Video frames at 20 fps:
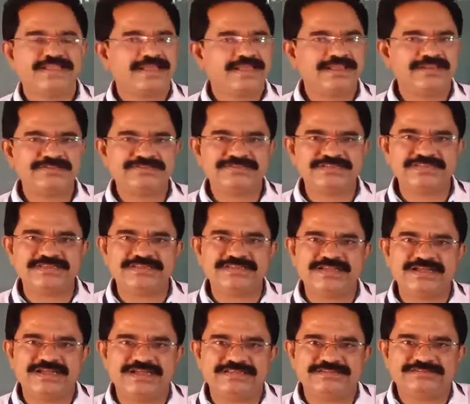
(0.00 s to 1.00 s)
Hello
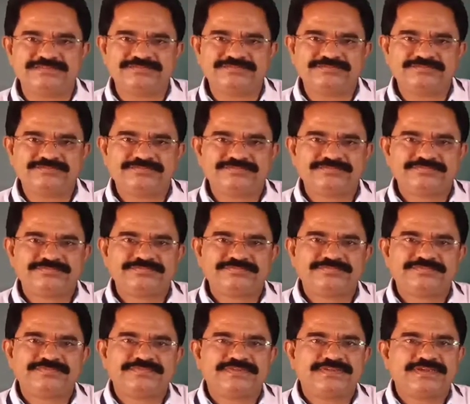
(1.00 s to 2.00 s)
children,
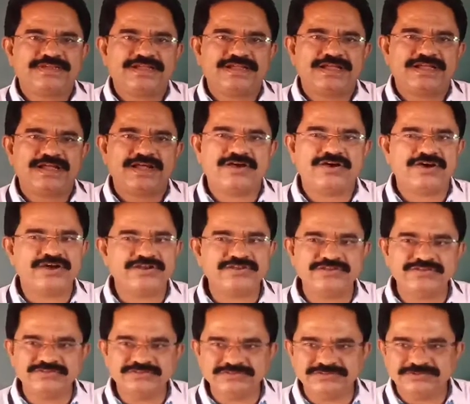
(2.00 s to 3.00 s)
how are
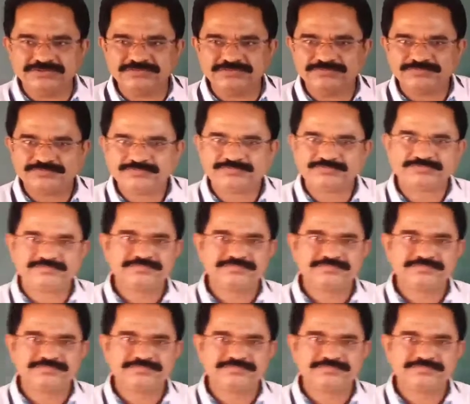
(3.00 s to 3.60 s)
you?